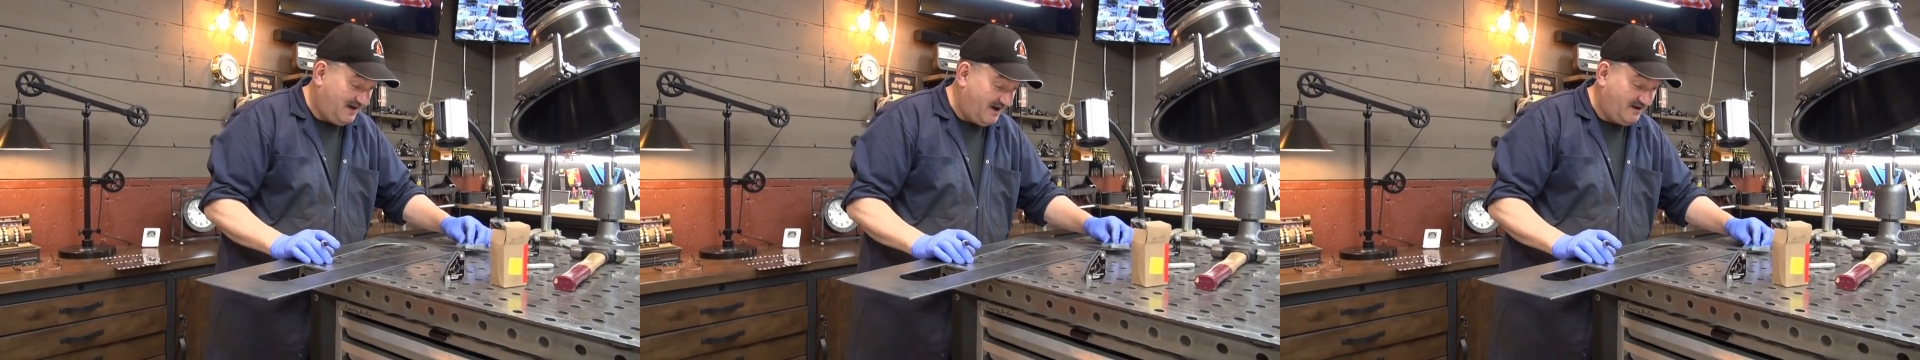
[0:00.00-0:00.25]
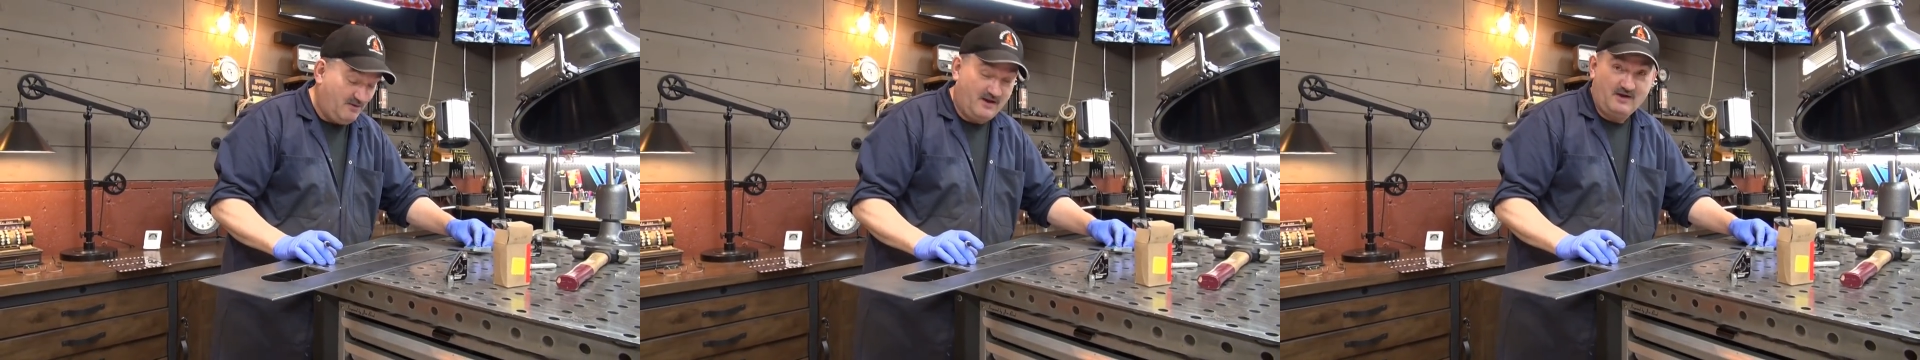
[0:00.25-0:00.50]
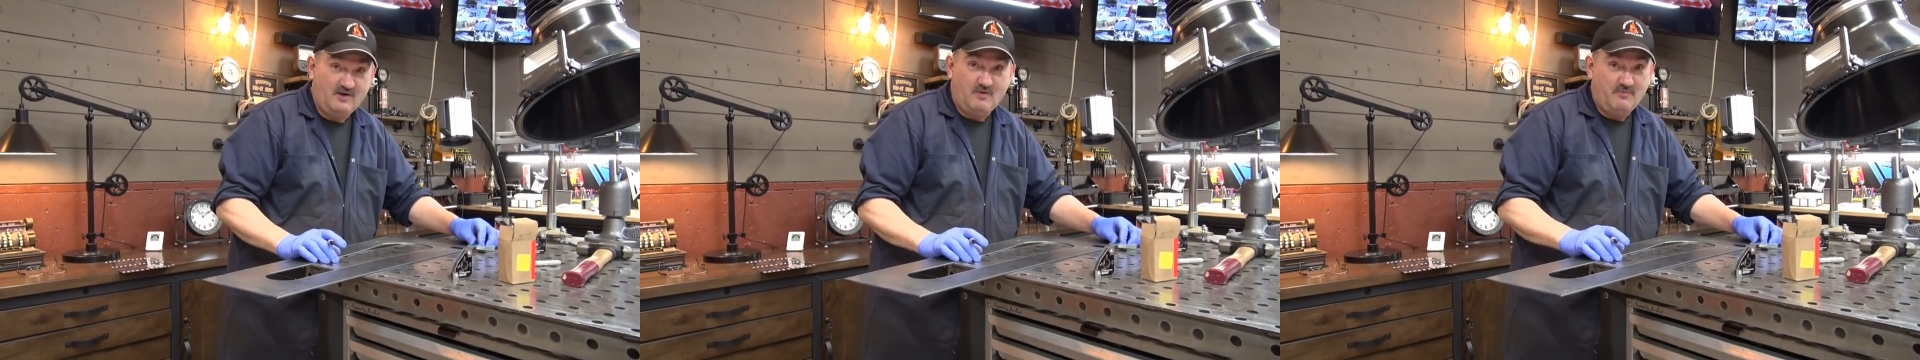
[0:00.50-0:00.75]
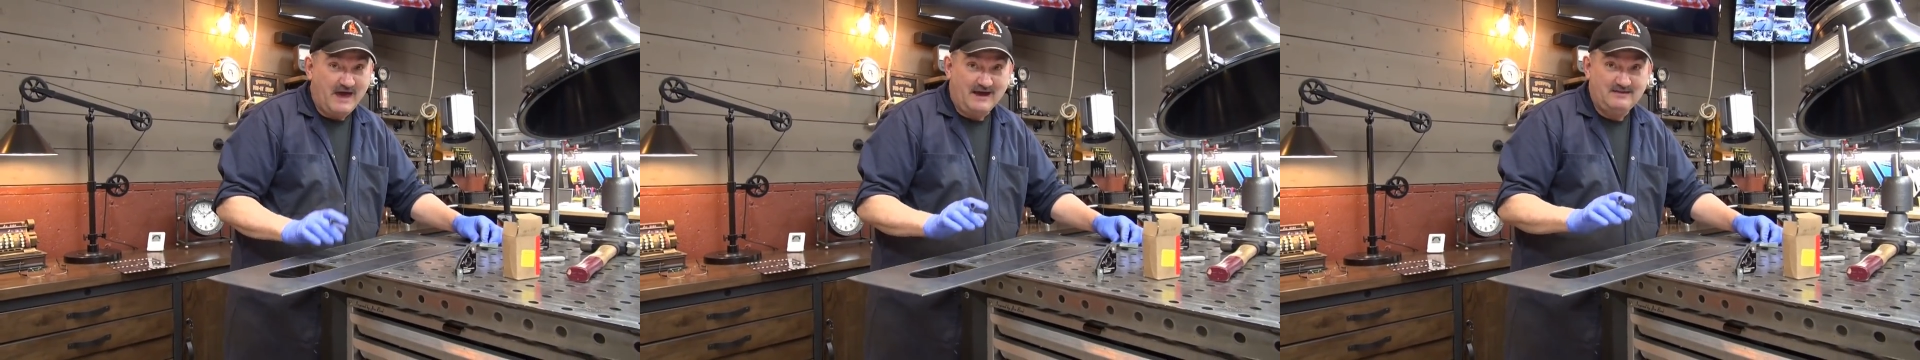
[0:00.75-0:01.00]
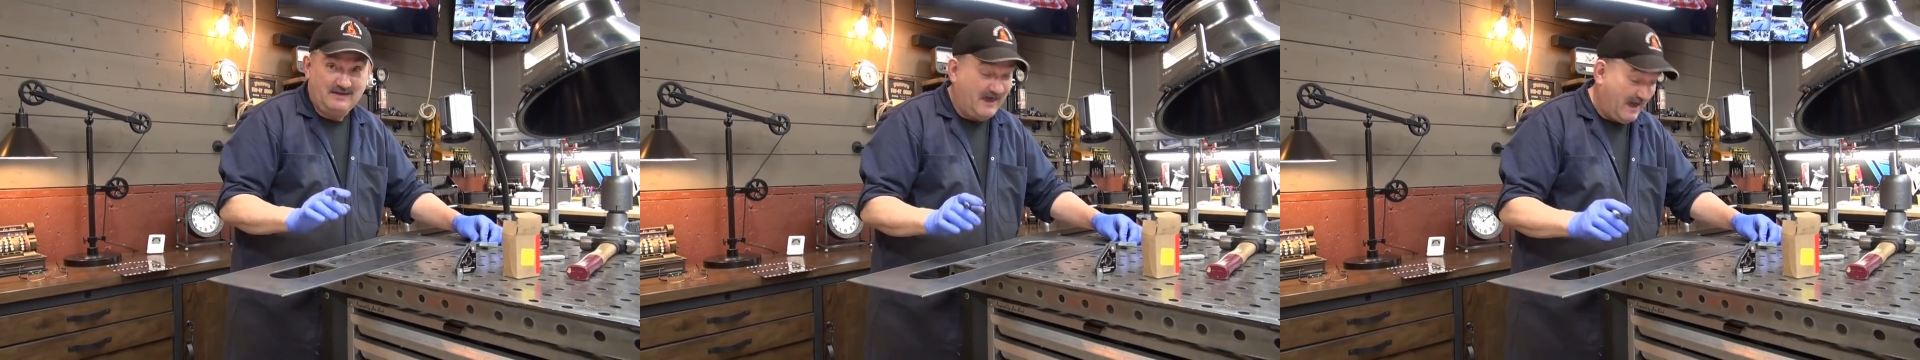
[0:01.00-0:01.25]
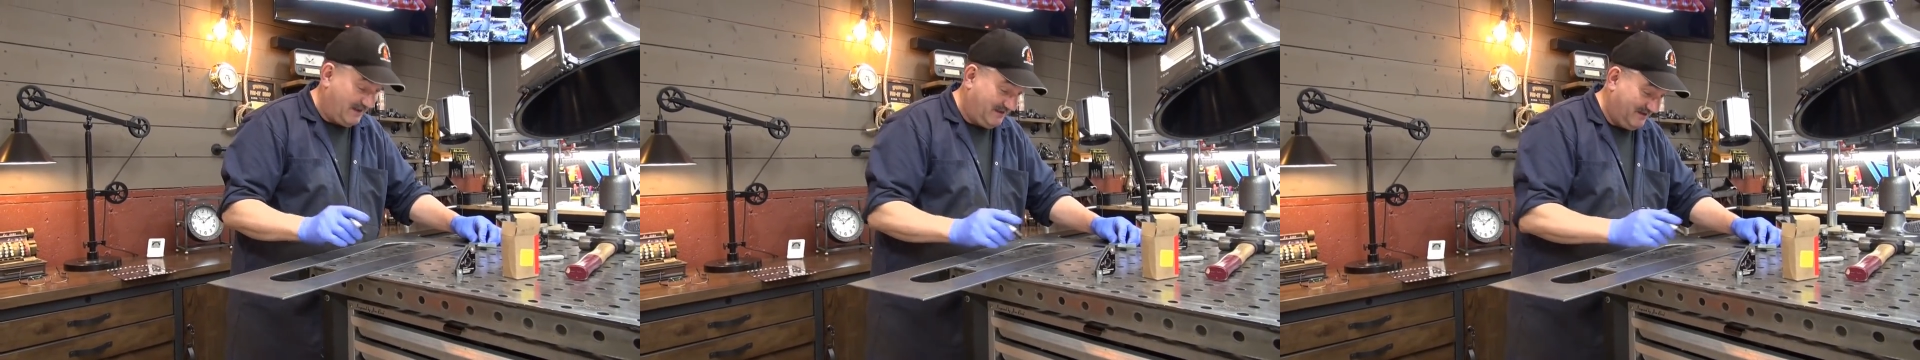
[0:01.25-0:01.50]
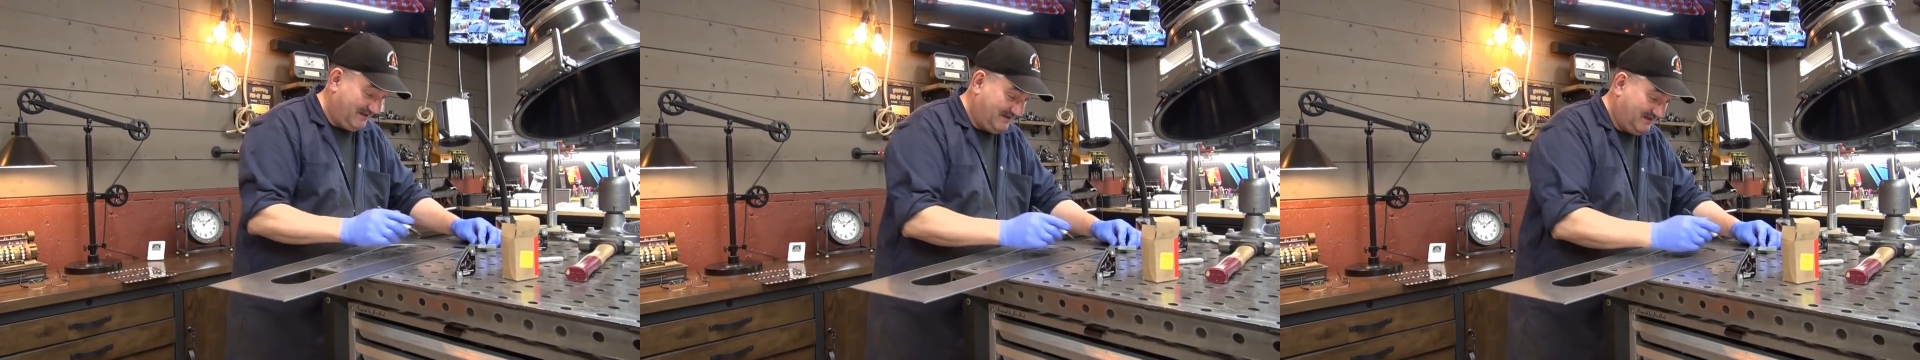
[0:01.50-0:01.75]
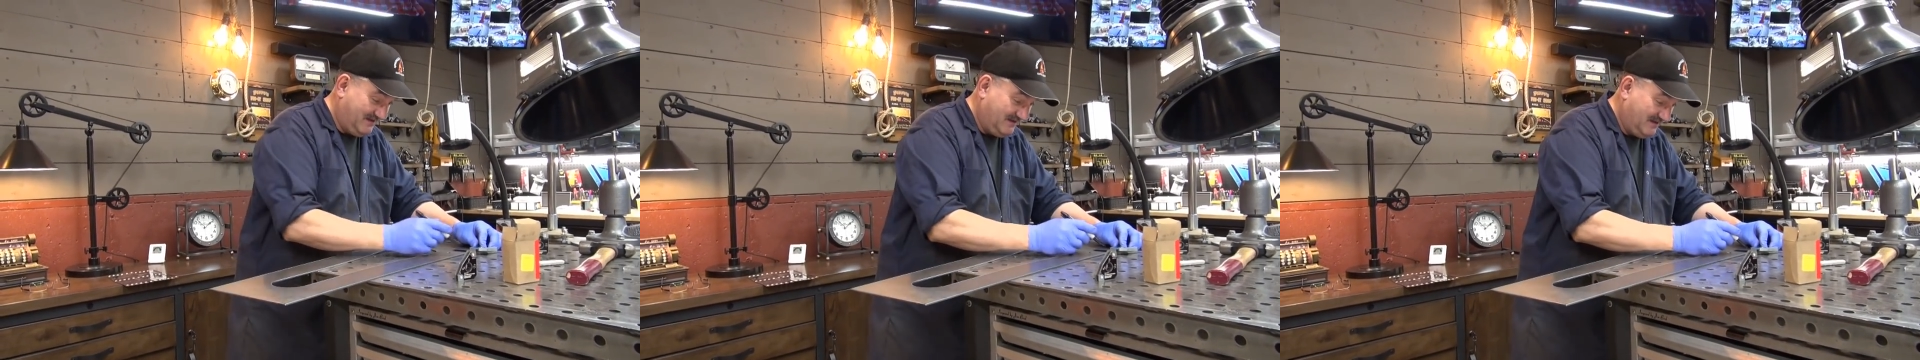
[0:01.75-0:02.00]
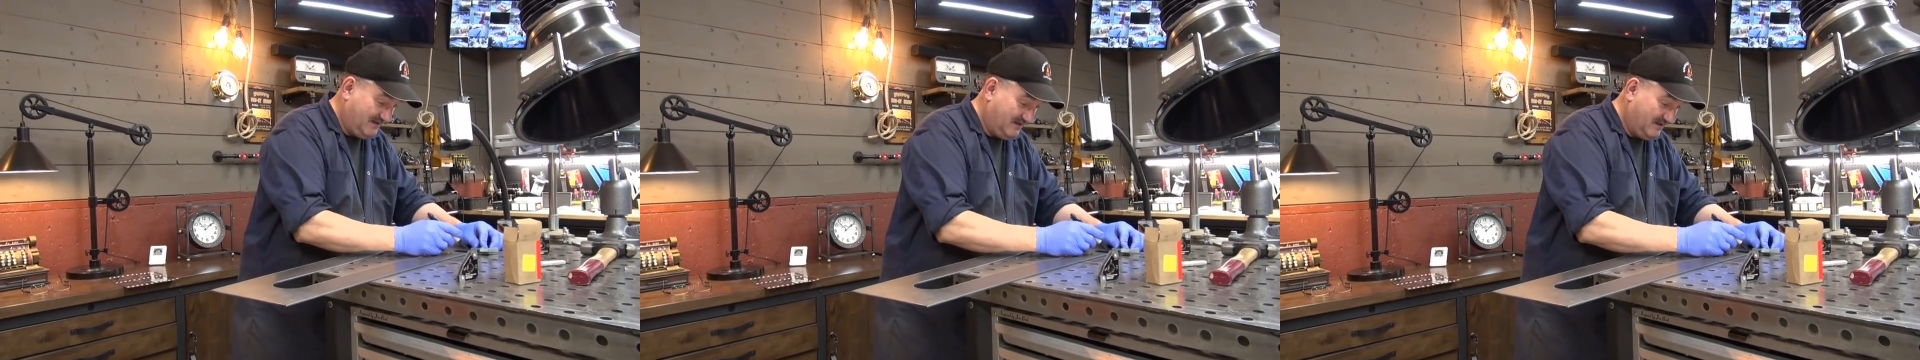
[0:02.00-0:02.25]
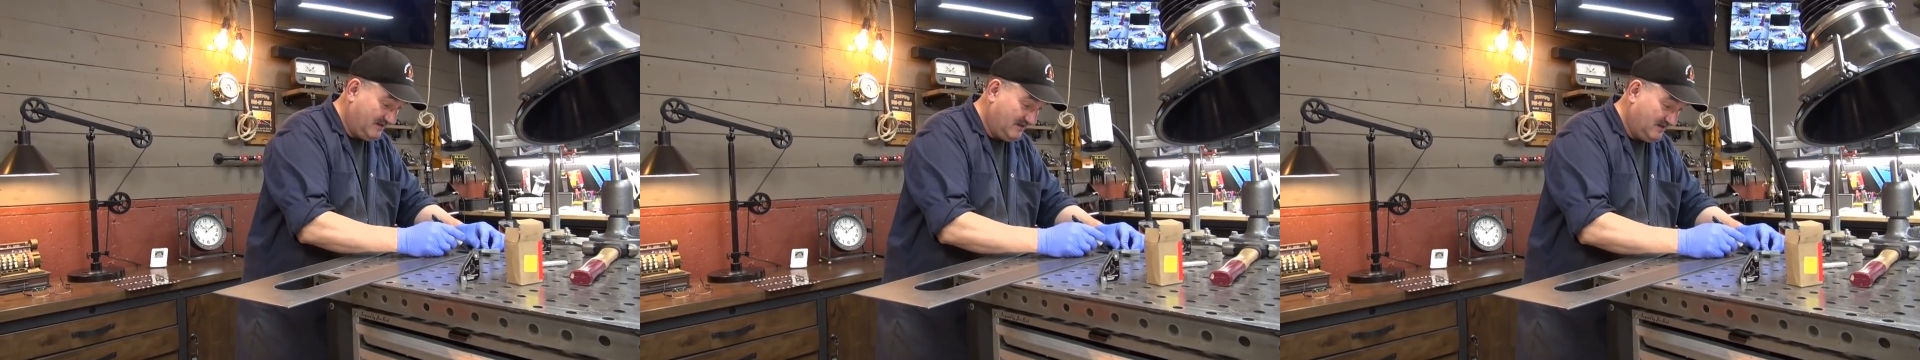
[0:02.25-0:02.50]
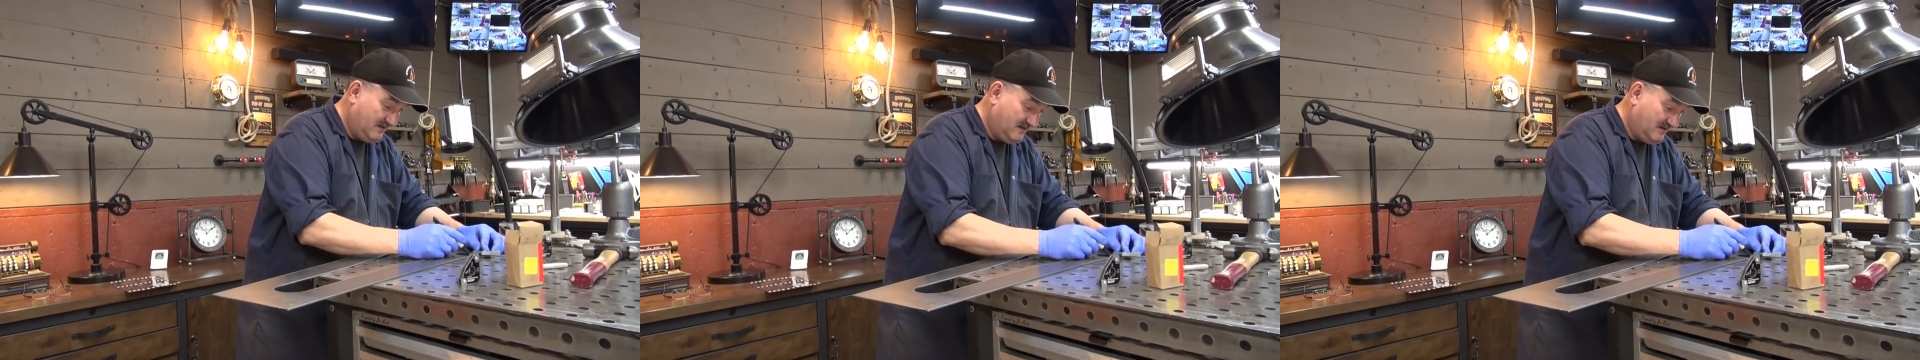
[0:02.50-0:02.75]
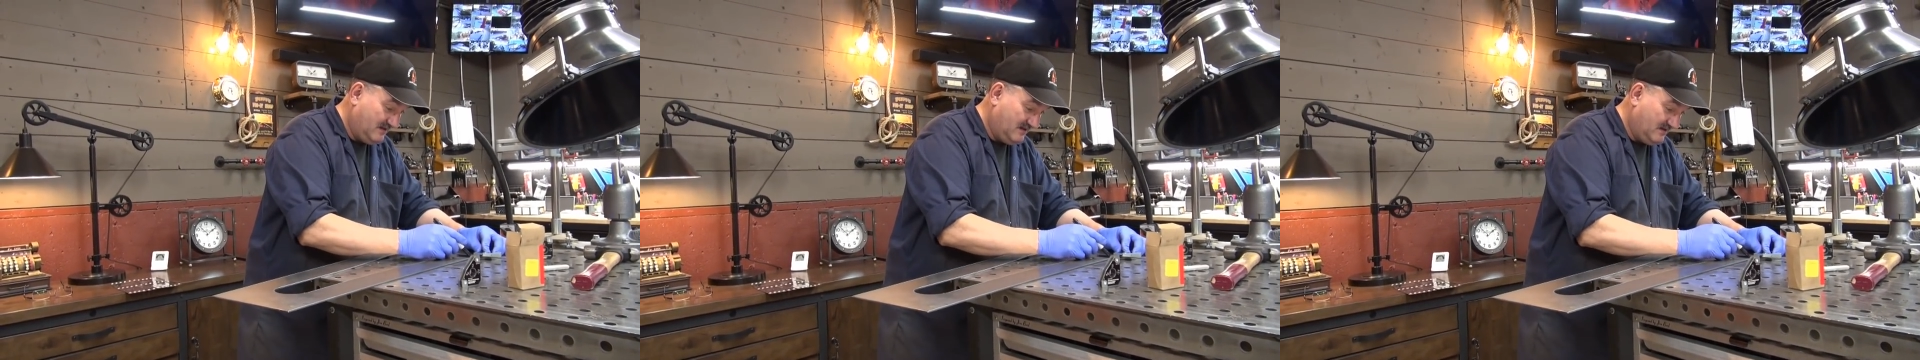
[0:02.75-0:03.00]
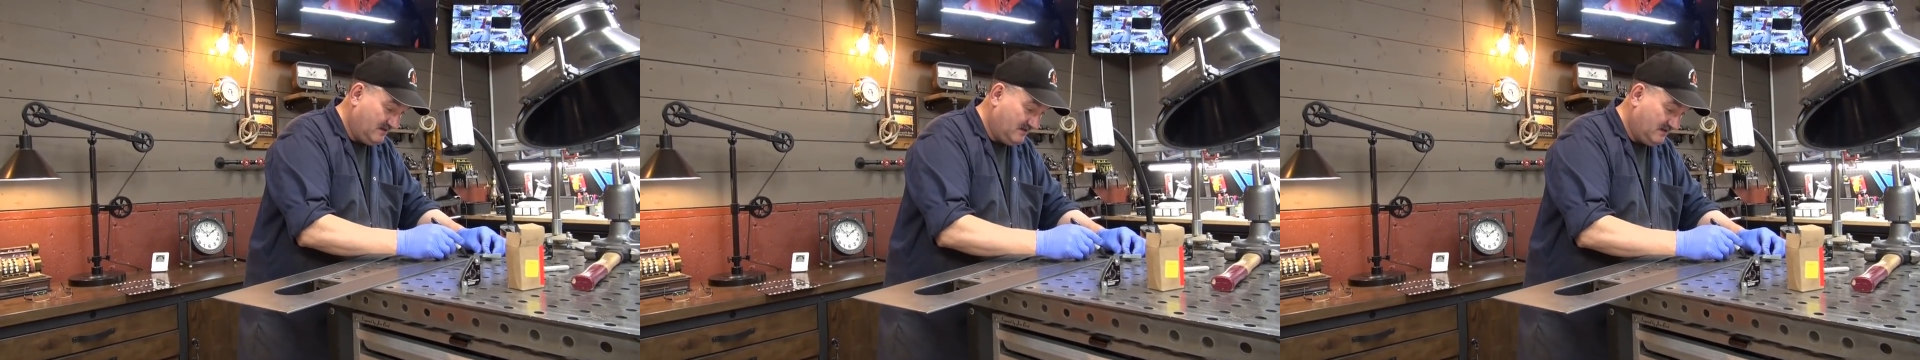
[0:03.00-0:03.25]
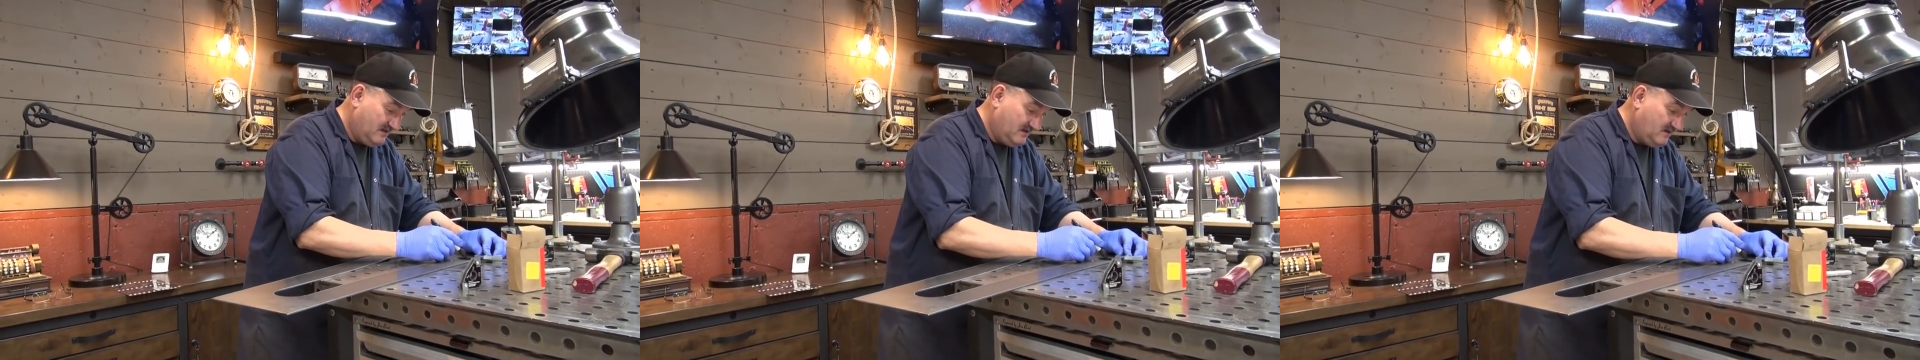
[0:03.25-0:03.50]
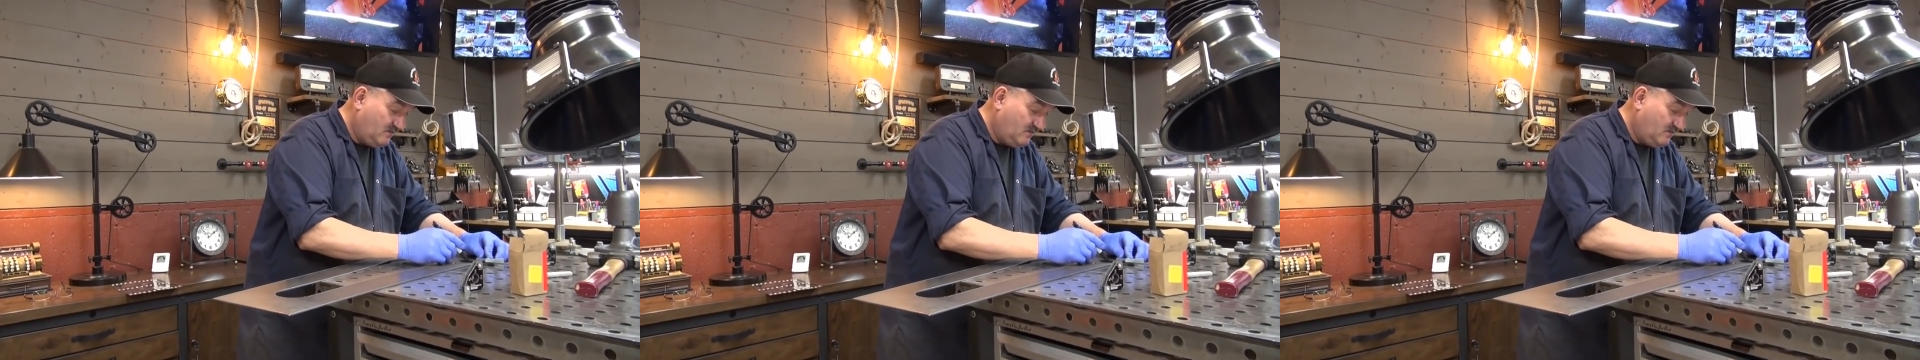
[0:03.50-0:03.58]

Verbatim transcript: I don't want to go back to that. Well, if that's all someone has, that's what they